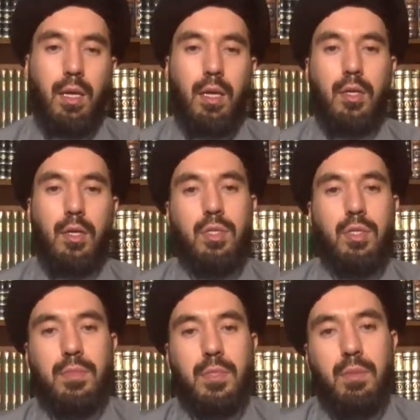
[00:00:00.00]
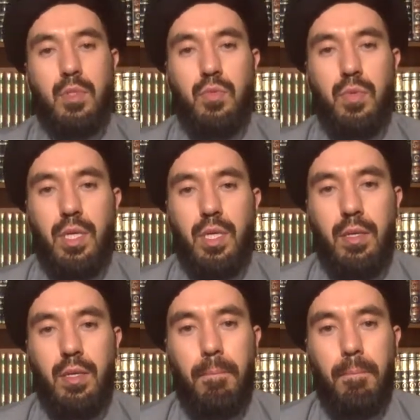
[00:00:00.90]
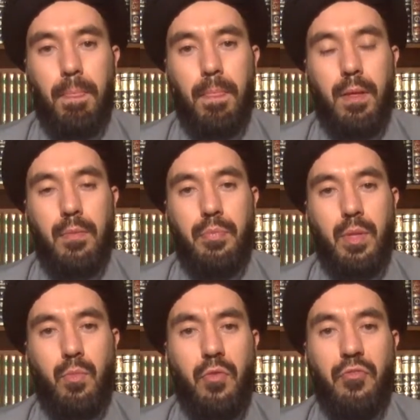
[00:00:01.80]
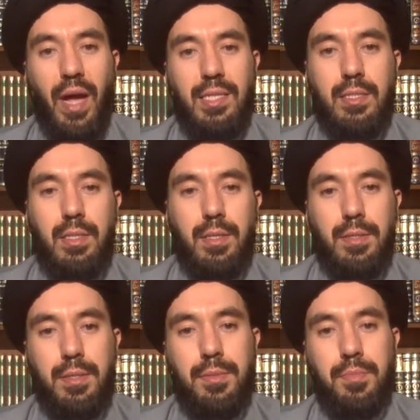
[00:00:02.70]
You know, sometimes we're fasting,